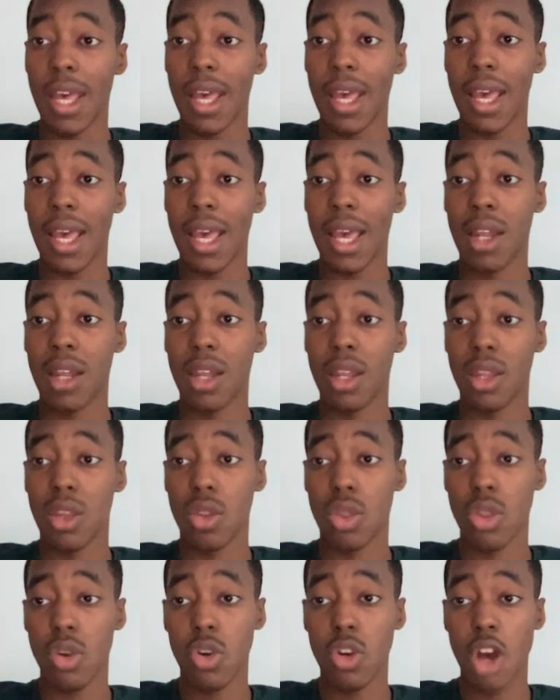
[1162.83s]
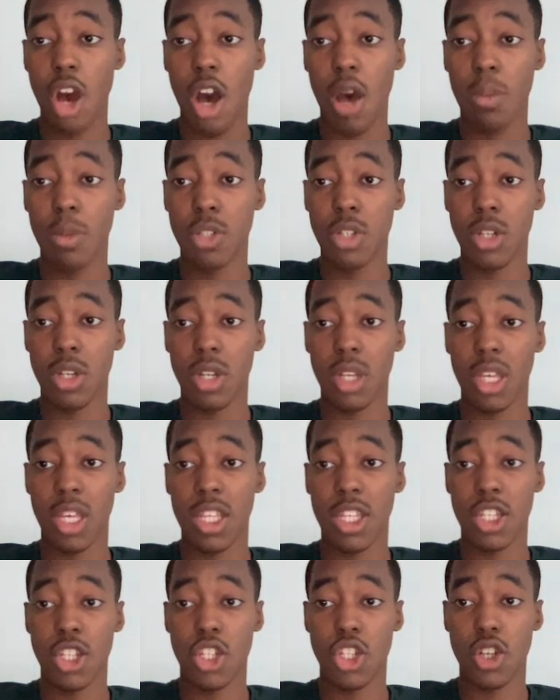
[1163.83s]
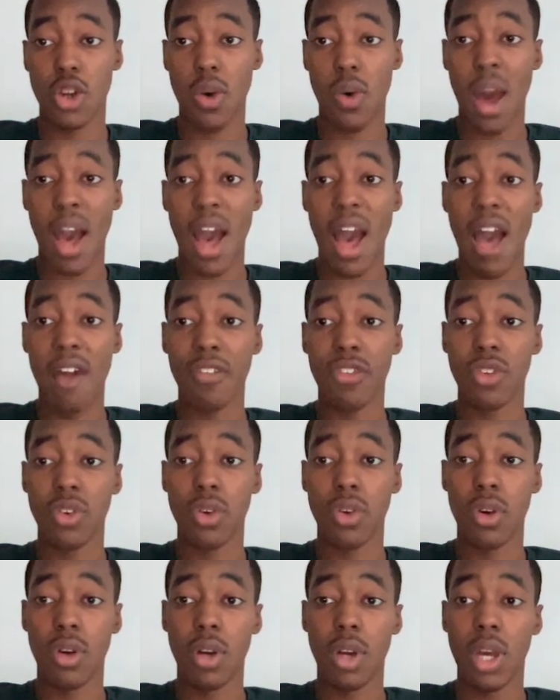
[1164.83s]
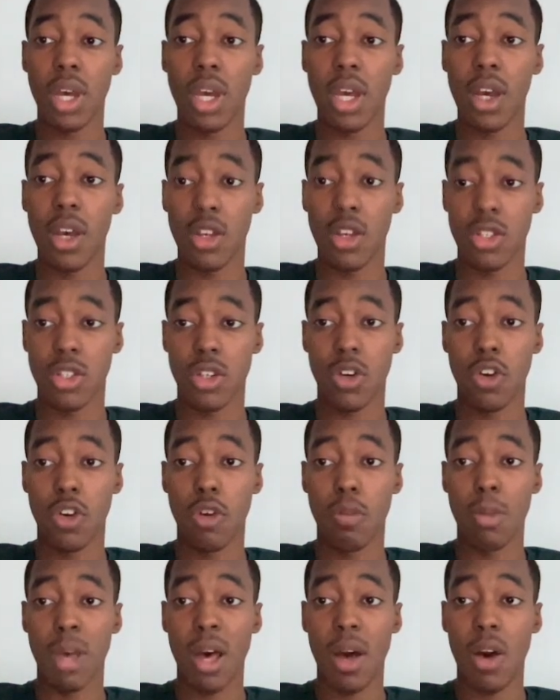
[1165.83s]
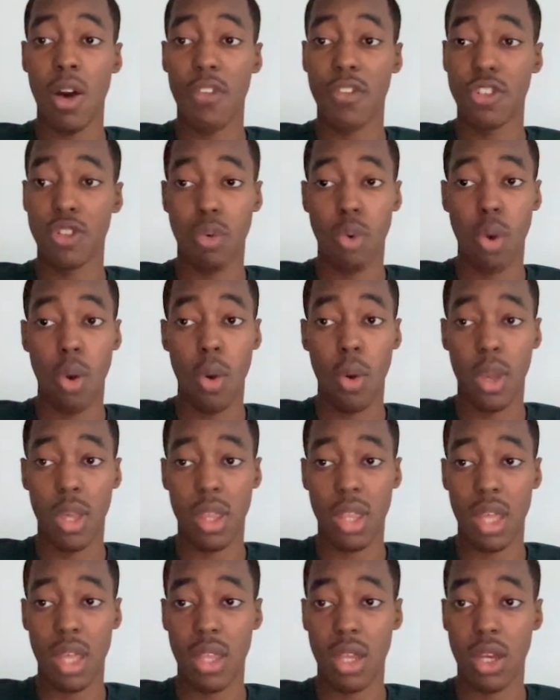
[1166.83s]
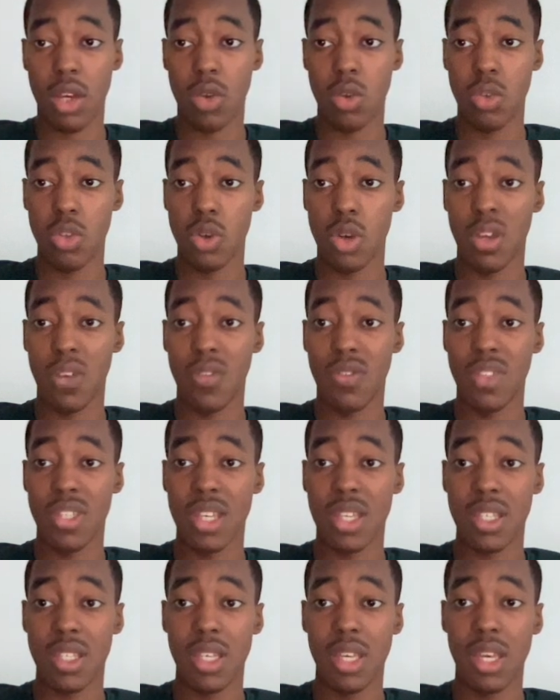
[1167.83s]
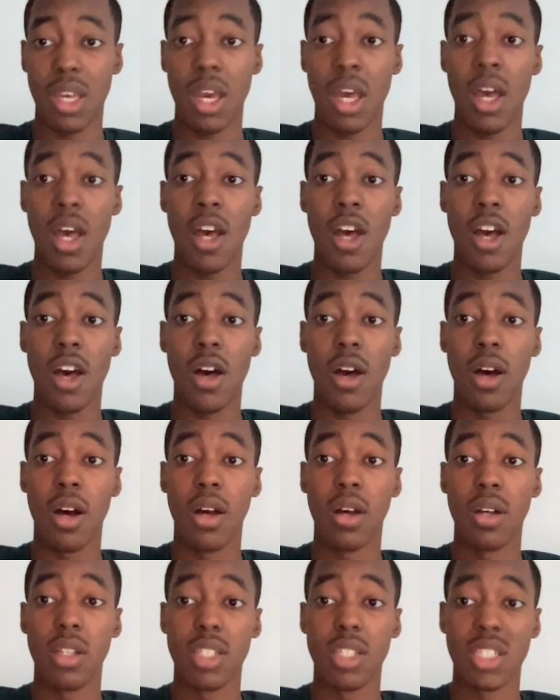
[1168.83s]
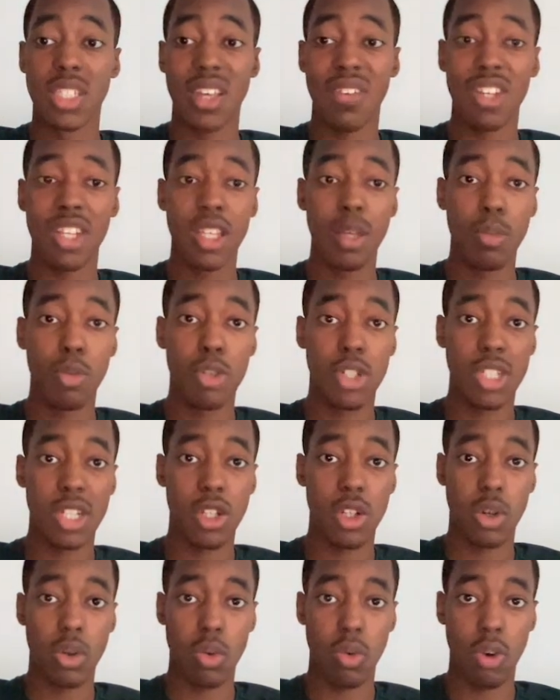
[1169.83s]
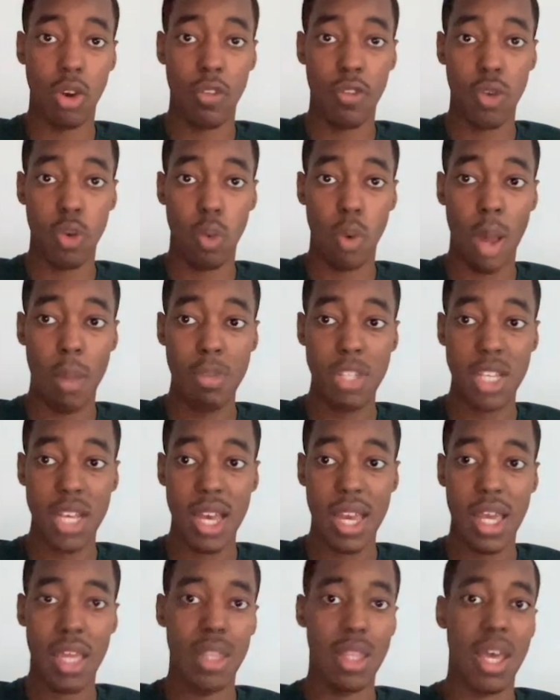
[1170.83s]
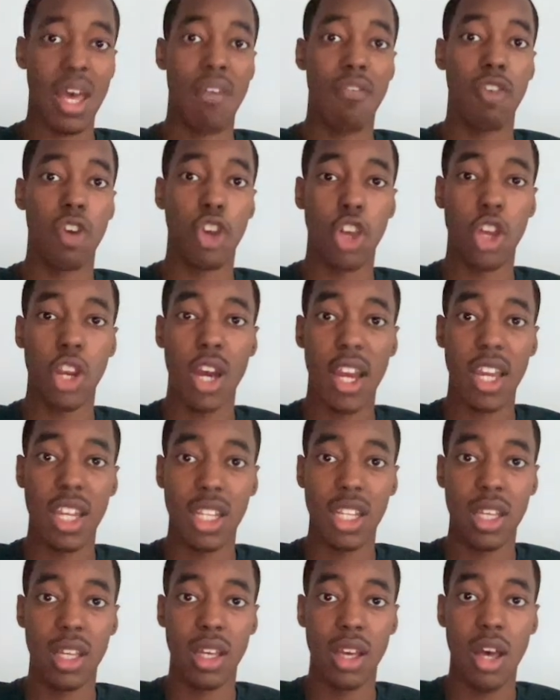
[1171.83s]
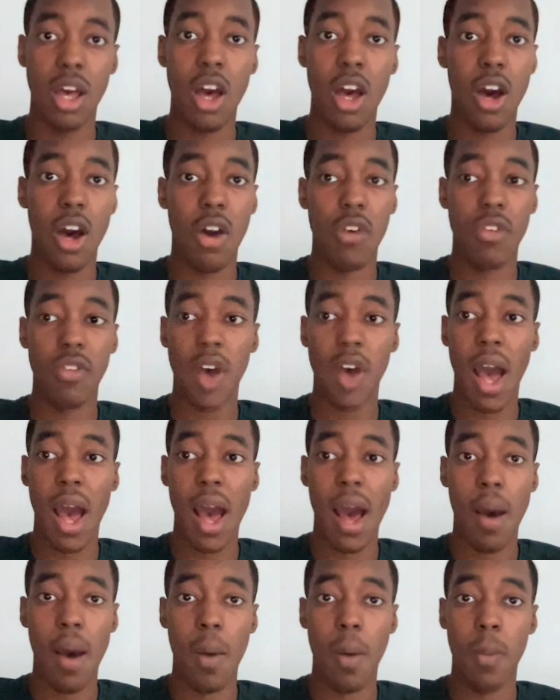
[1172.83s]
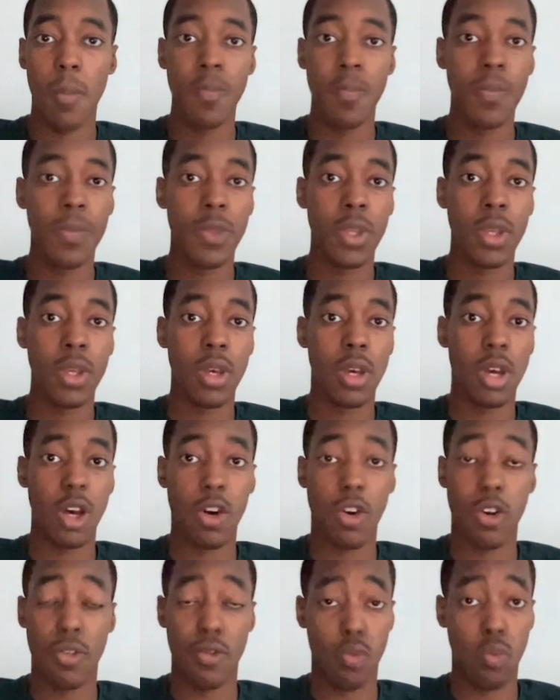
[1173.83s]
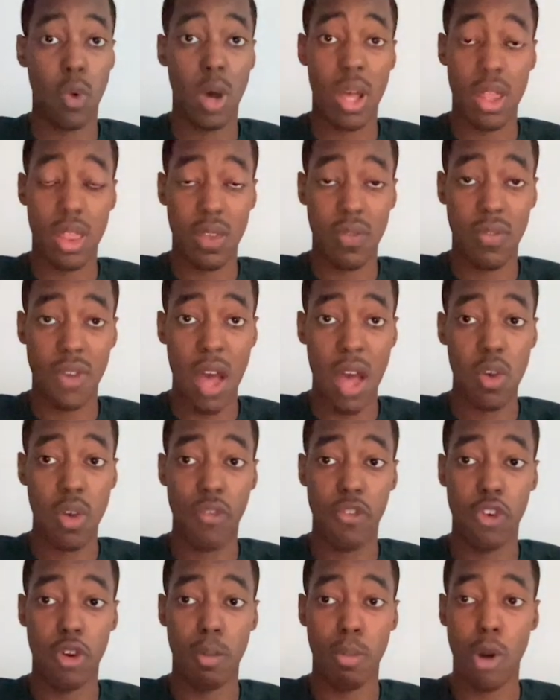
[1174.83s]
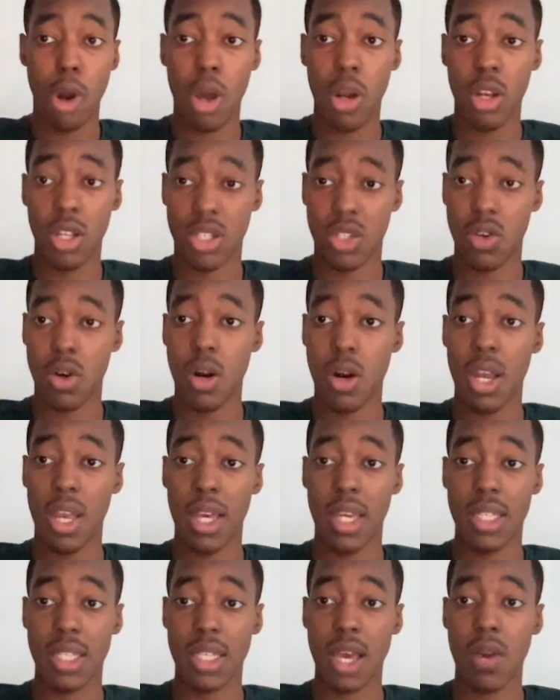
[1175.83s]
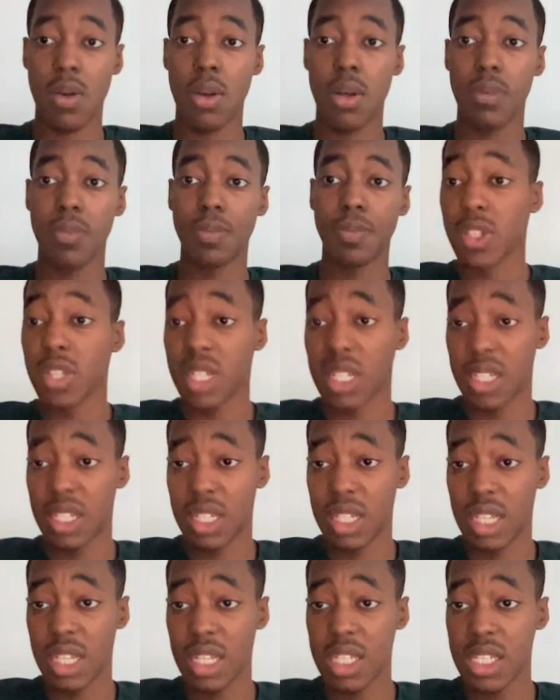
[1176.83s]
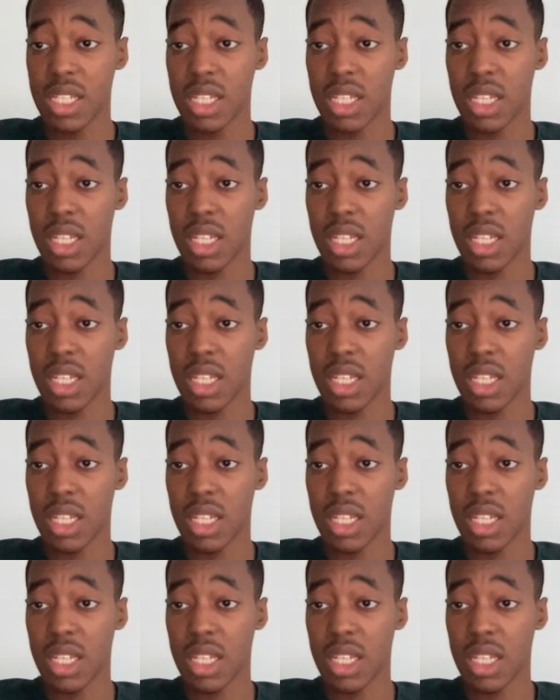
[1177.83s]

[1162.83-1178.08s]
And the third option is show after a certain amount of scrolling that they do. So if they see 70% of your website, they have a good idea of how, of what the value of your products are, etc. This